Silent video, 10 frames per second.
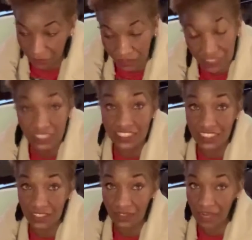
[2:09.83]
or could
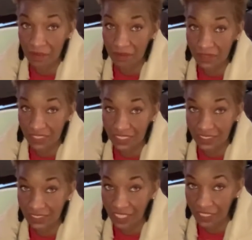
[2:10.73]
still happen
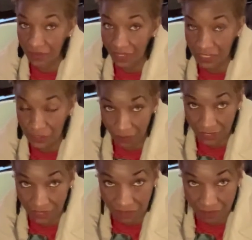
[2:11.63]
because January
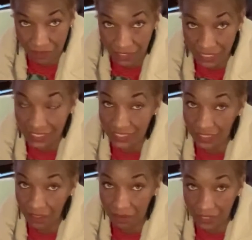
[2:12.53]
20th is
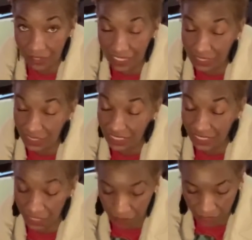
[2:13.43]
coming and
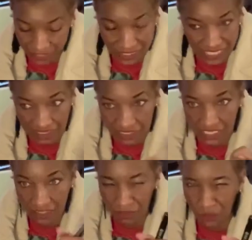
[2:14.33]
January
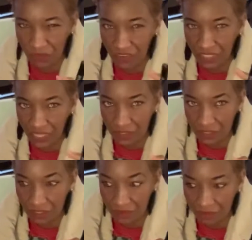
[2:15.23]
17th through the
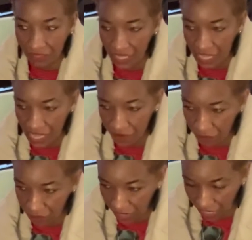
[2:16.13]
19th, from
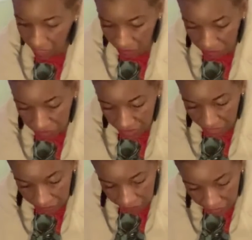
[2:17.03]
what I
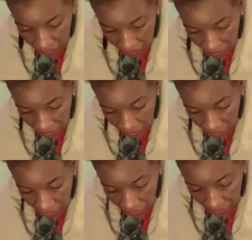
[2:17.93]
understand
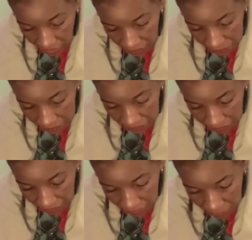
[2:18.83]
reading um,
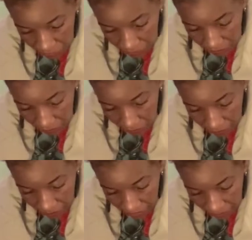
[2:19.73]
different
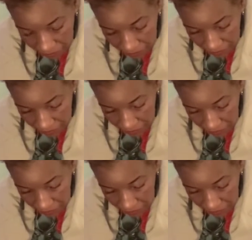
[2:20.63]
newspapers,